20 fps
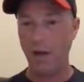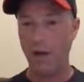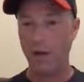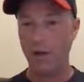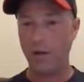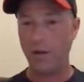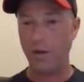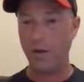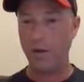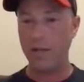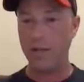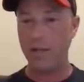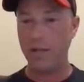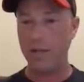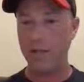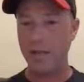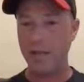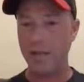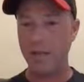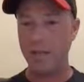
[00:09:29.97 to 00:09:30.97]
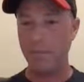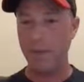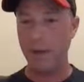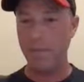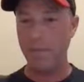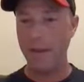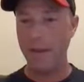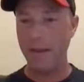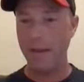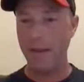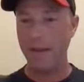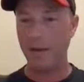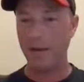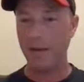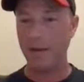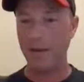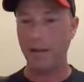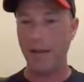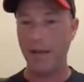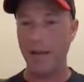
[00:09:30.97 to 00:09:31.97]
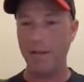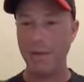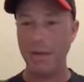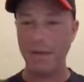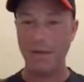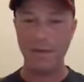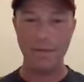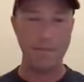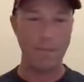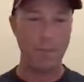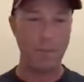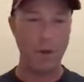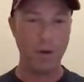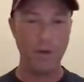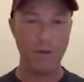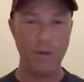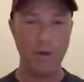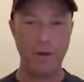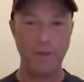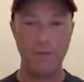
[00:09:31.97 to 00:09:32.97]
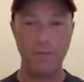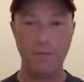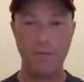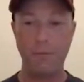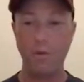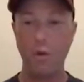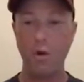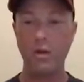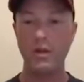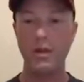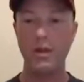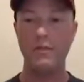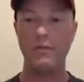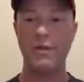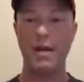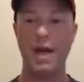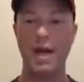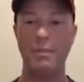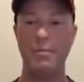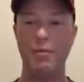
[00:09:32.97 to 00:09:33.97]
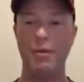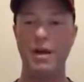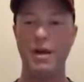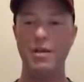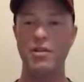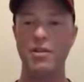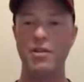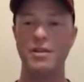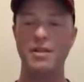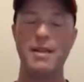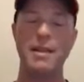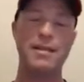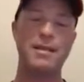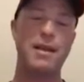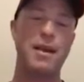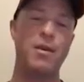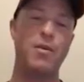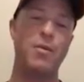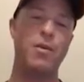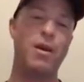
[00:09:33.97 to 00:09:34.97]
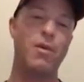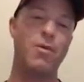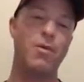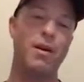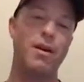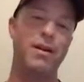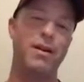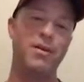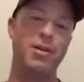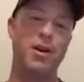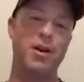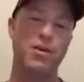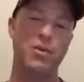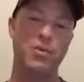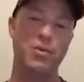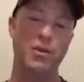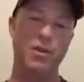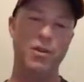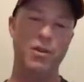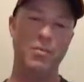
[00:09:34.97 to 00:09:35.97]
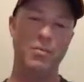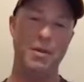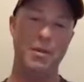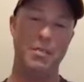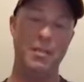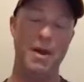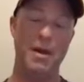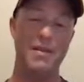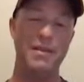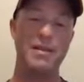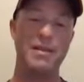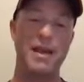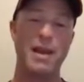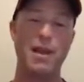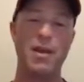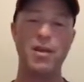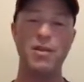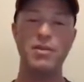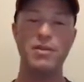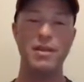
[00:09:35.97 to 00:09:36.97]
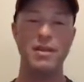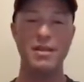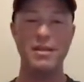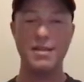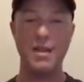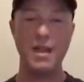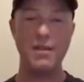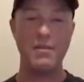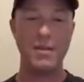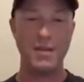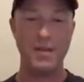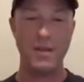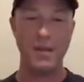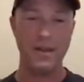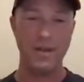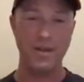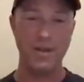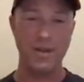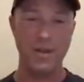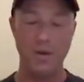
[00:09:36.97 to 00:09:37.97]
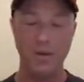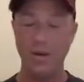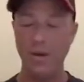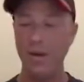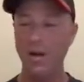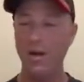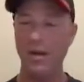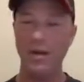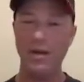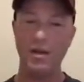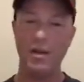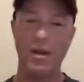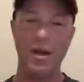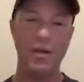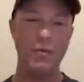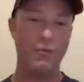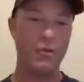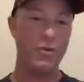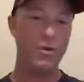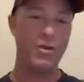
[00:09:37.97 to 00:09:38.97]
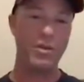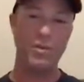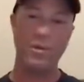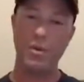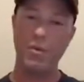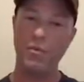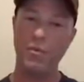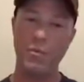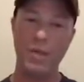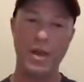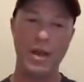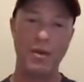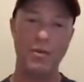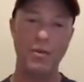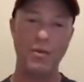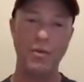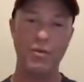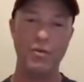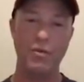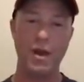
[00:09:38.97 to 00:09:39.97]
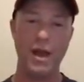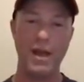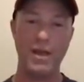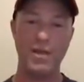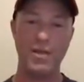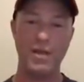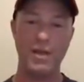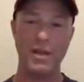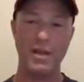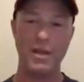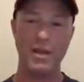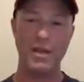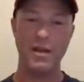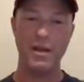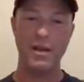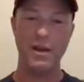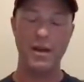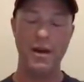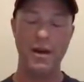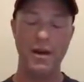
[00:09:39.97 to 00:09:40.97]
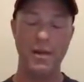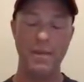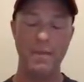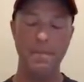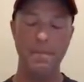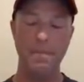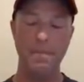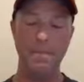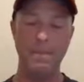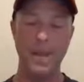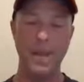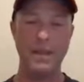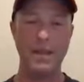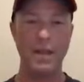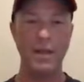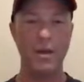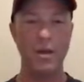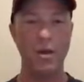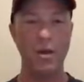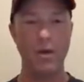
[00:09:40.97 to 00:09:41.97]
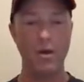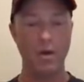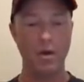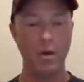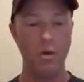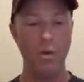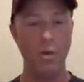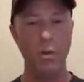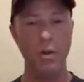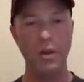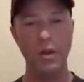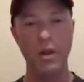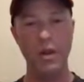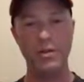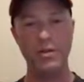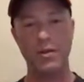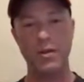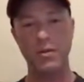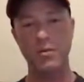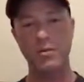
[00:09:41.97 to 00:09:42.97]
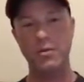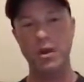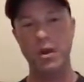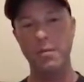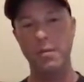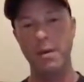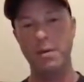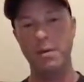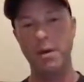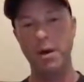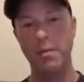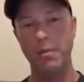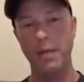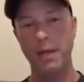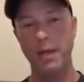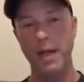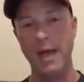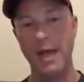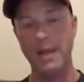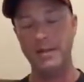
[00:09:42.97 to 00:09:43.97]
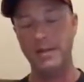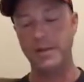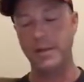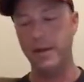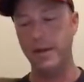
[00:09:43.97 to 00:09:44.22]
Cody Key, my man. Climbing, perfect. Forklift operations, that's kind of what I wanted to talk to you a little bit about. This kind of goes into the safety thing too. Unfortunately, we had a real tragedy not that long ago where we lost a Coast Guard member up in Alaska